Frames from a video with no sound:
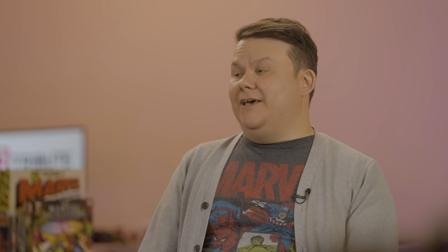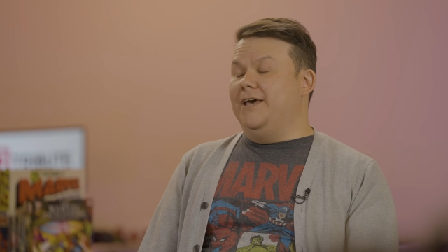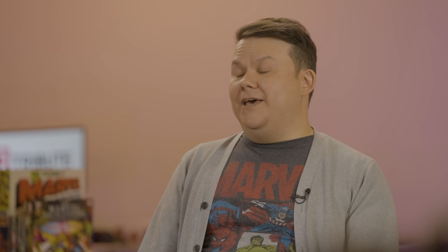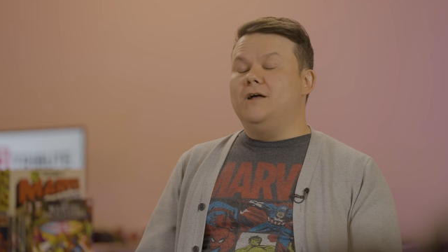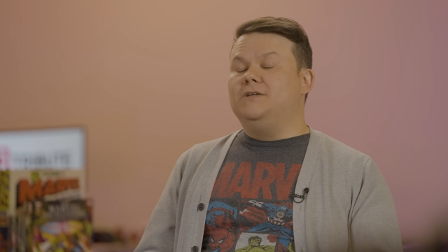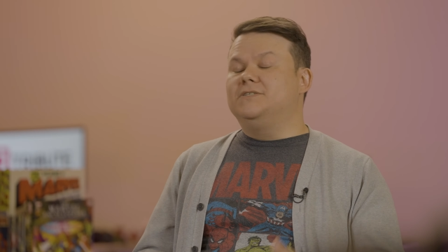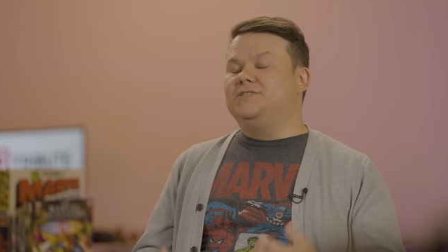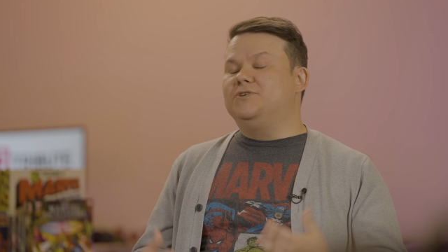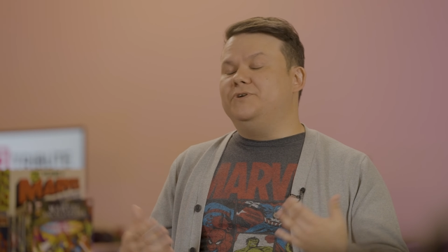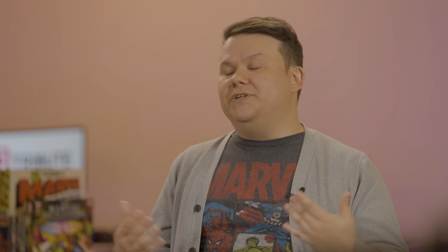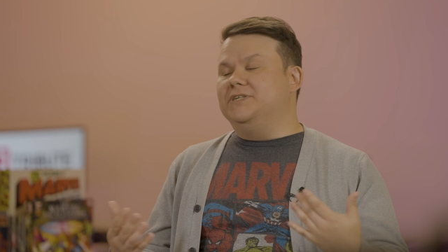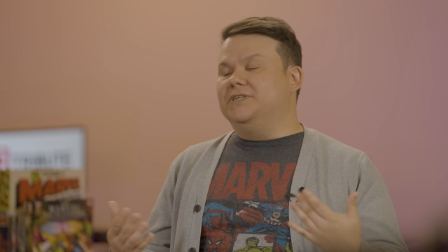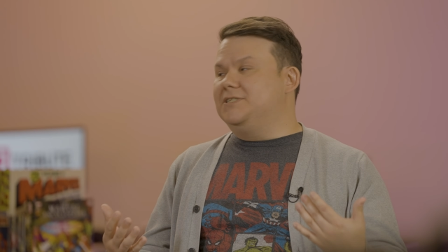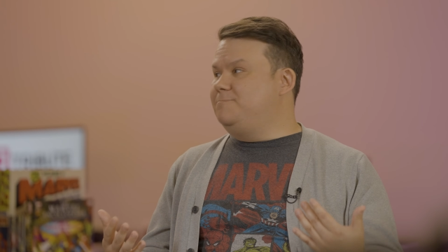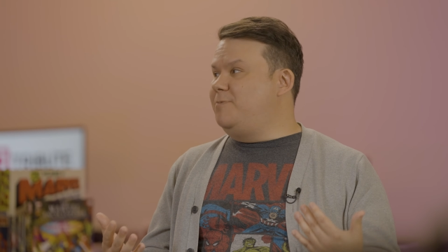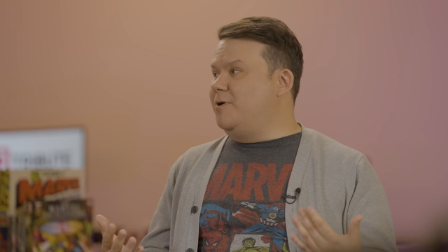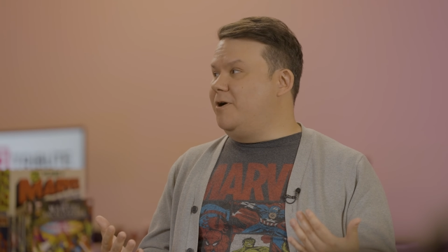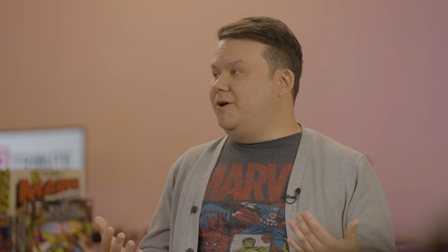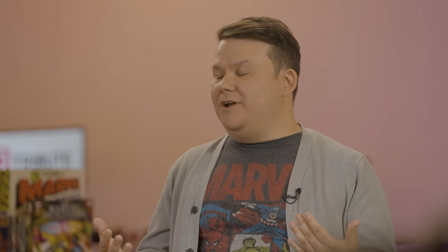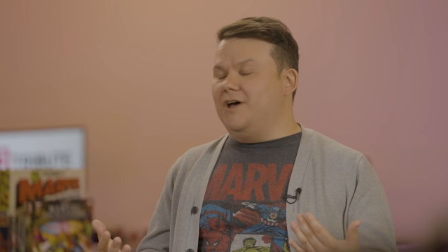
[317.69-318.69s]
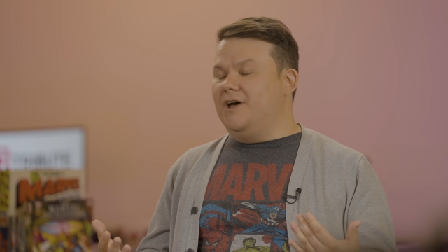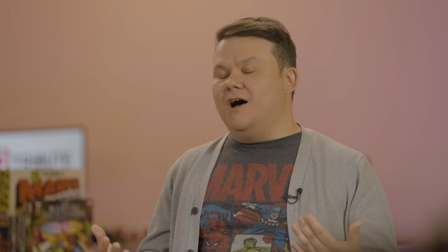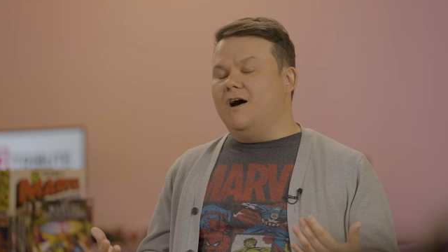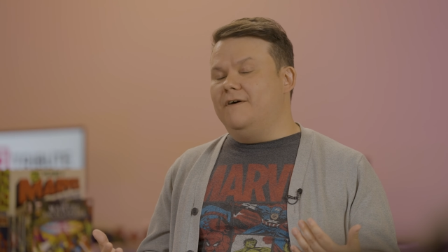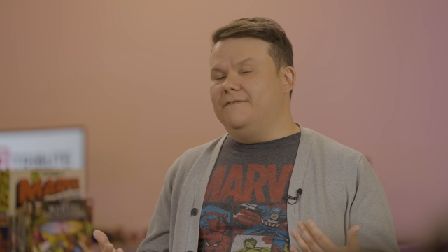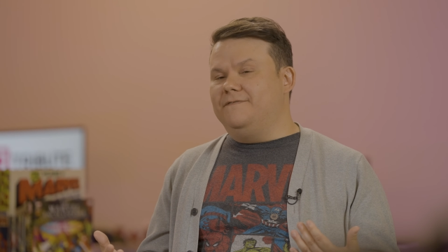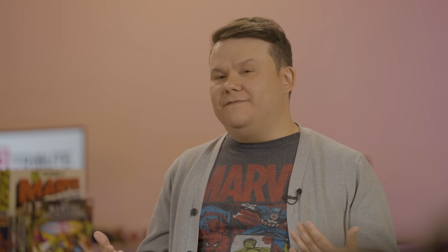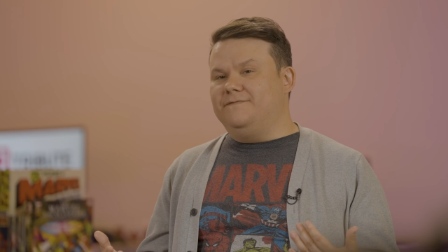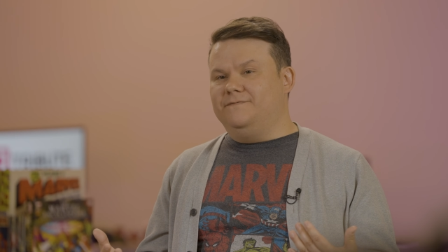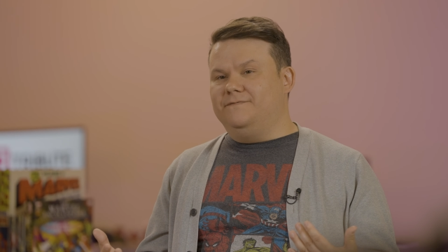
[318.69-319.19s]
And also it is part
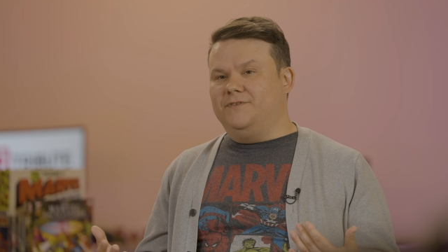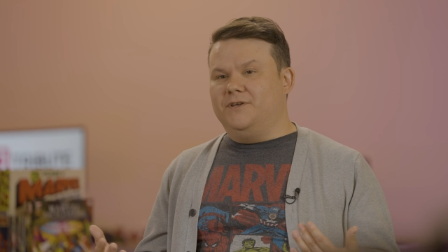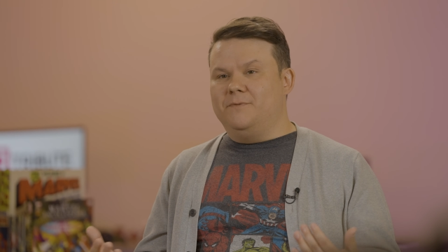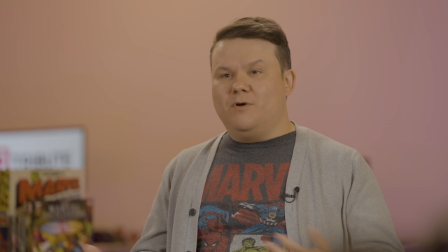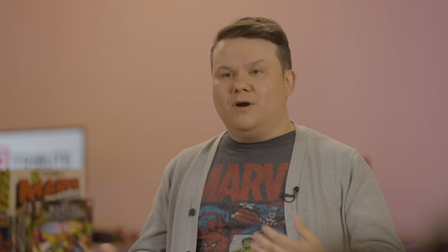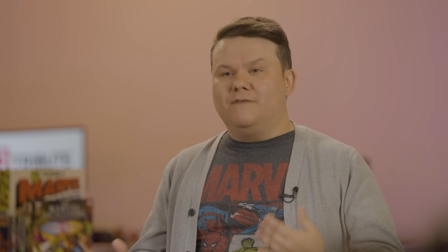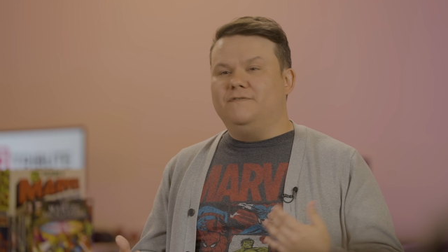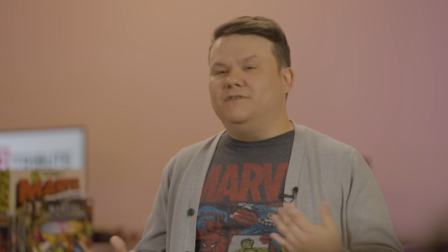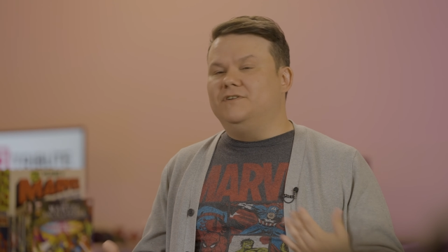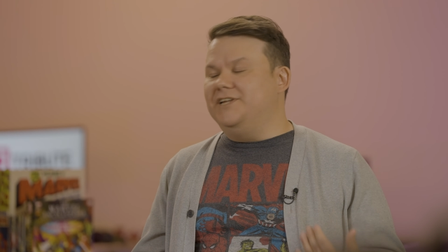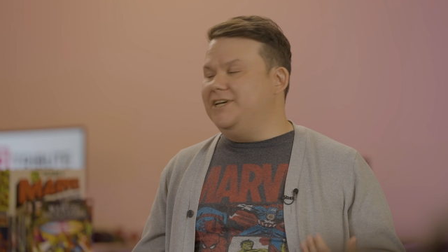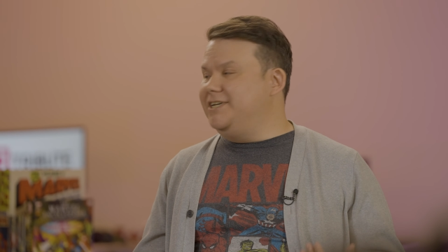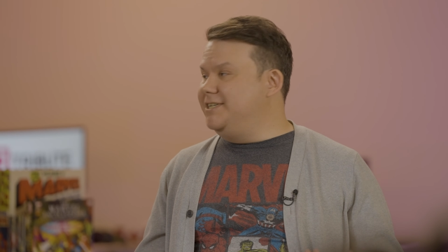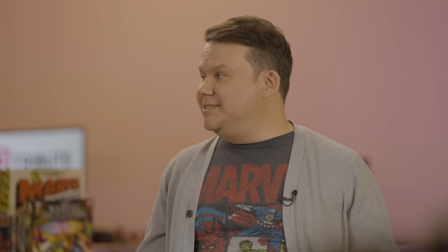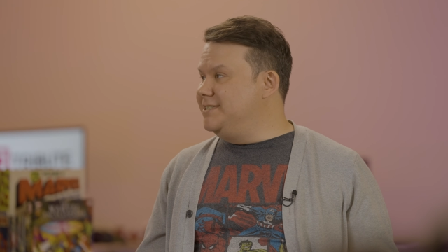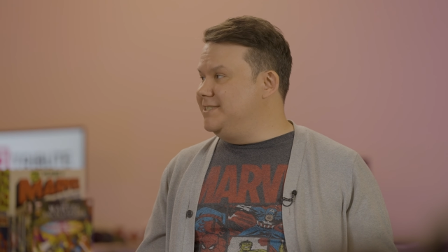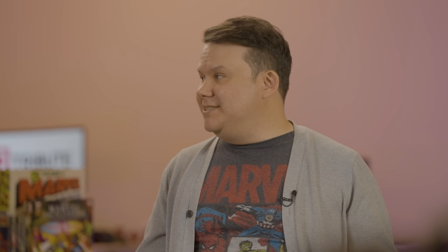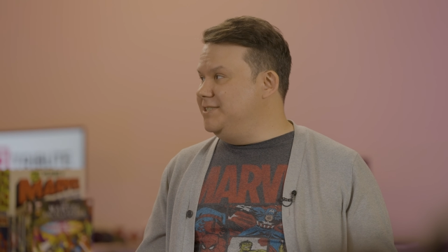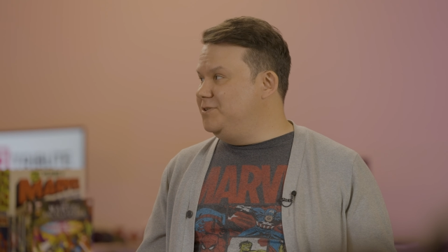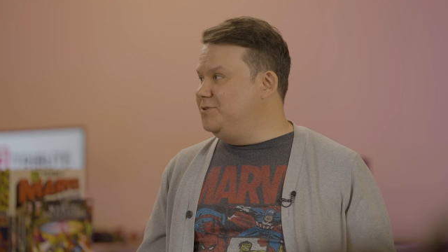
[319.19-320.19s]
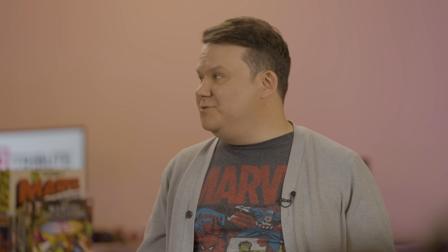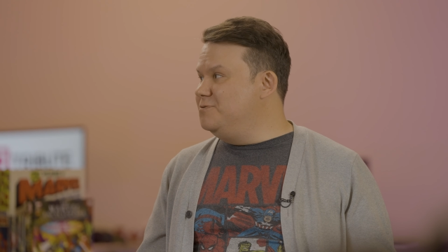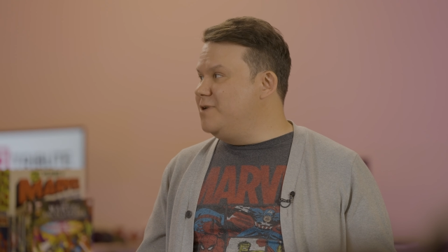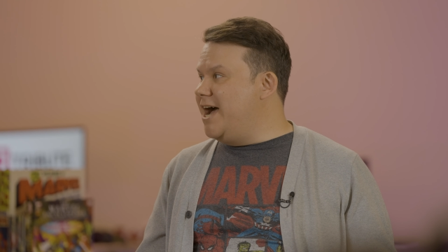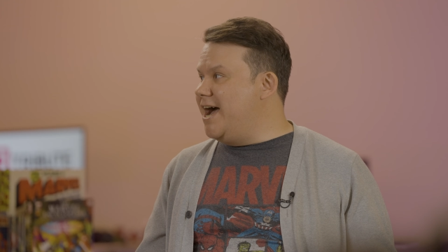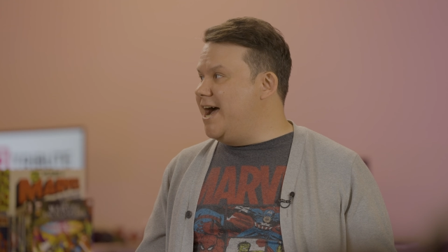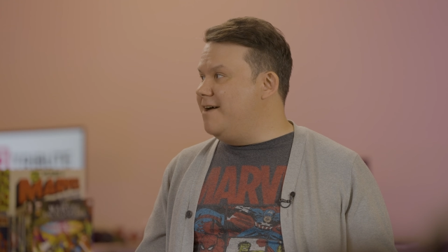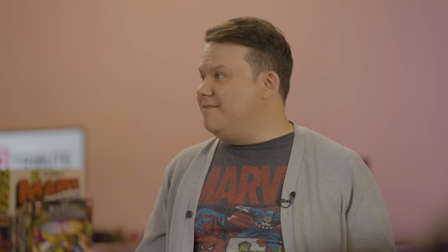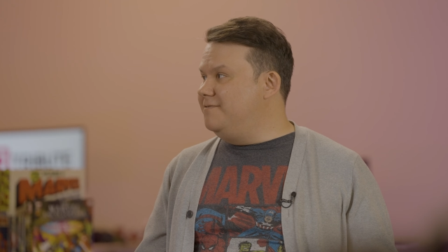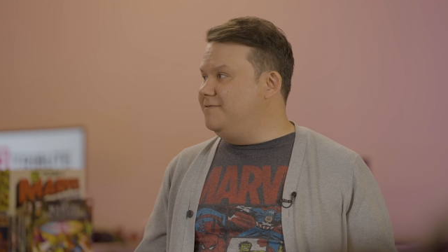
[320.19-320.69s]
of the Marvel legacy to
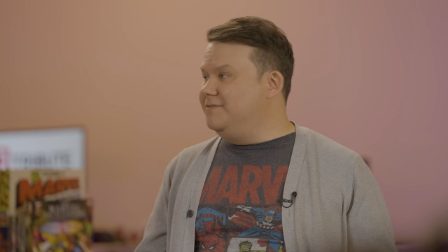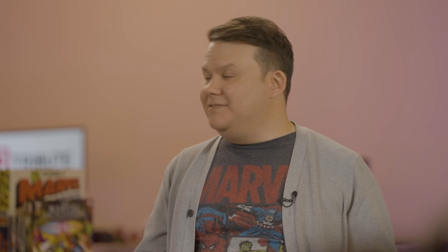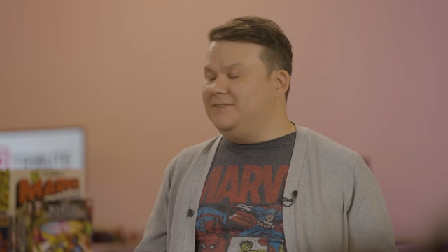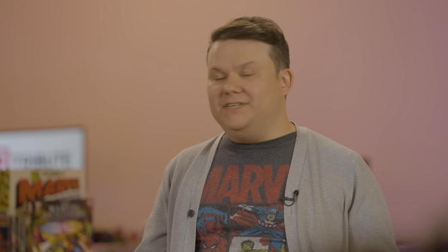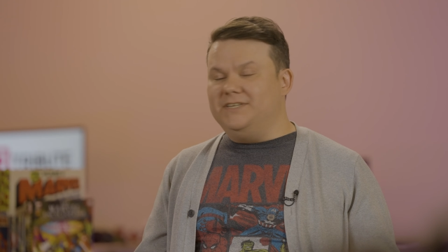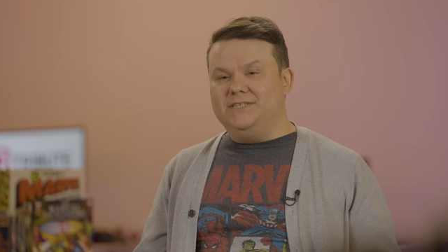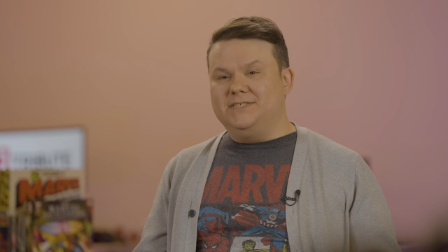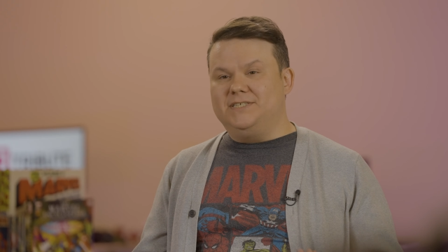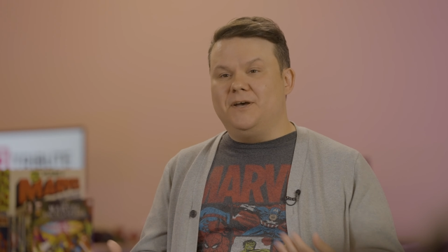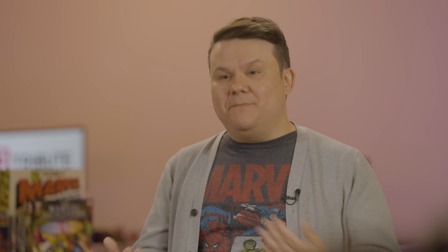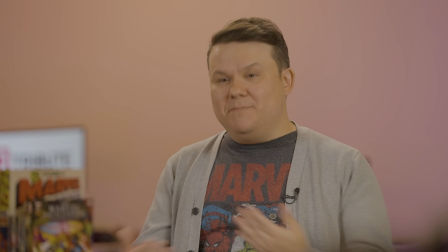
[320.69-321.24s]
have these